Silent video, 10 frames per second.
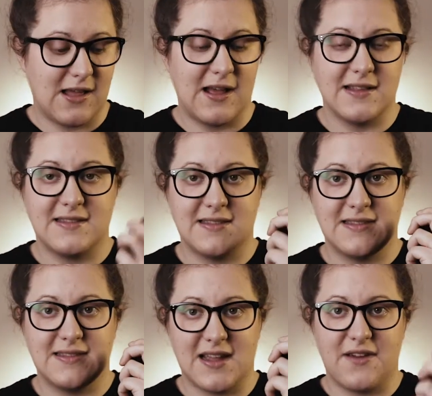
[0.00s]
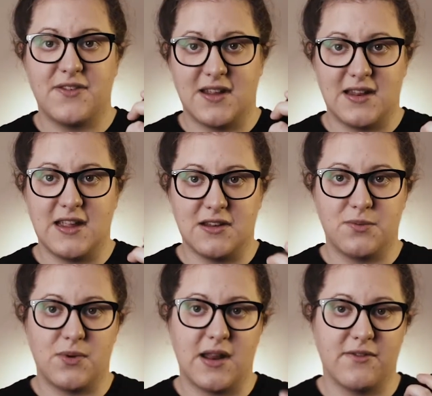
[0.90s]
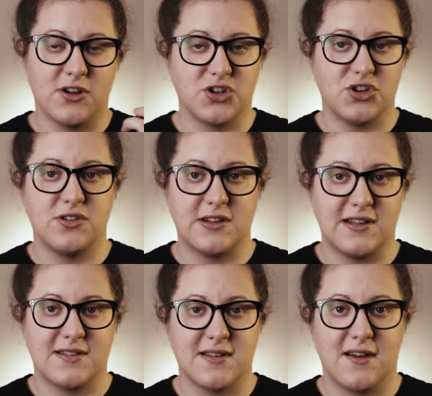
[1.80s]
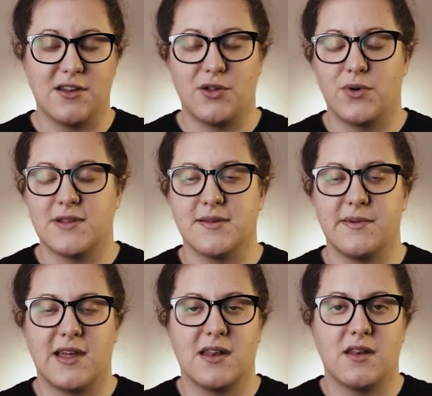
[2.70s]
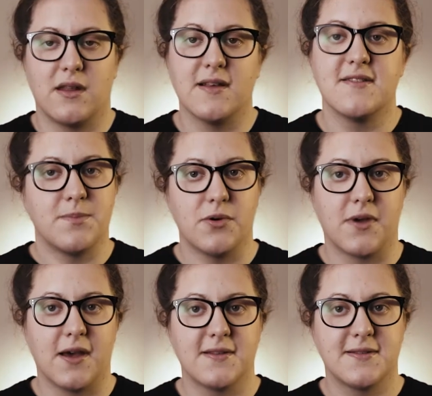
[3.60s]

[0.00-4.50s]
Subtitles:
a definite need whenever you're shooting outside and you want some of that nice bokeh.